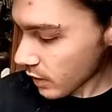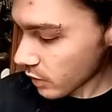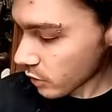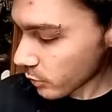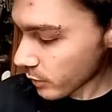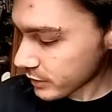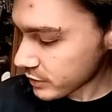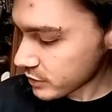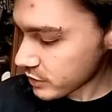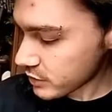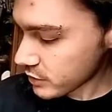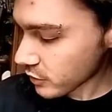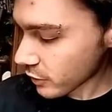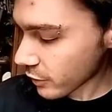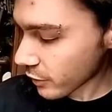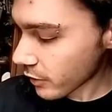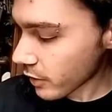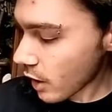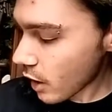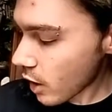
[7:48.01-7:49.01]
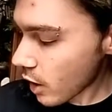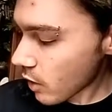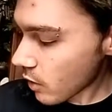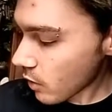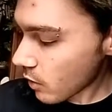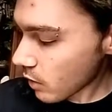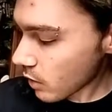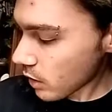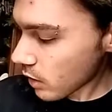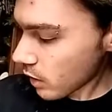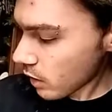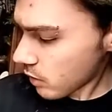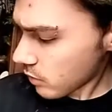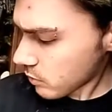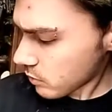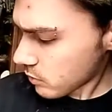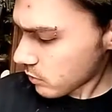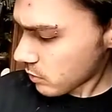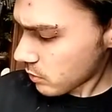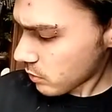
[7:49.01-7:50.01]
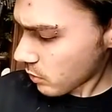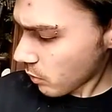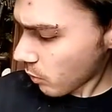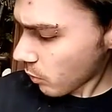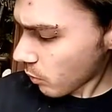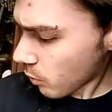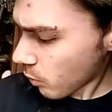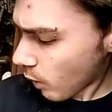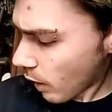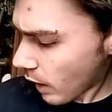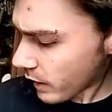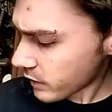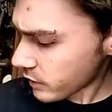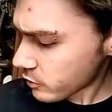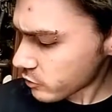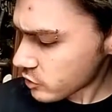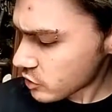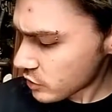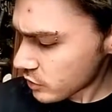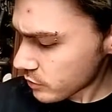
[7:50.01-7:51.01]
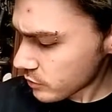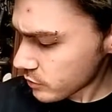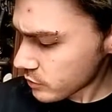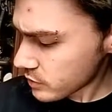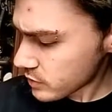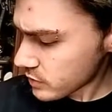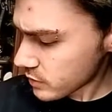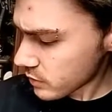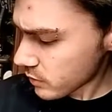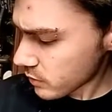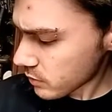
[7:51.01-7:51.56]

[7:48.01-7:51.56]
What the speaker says: Questions are why you chose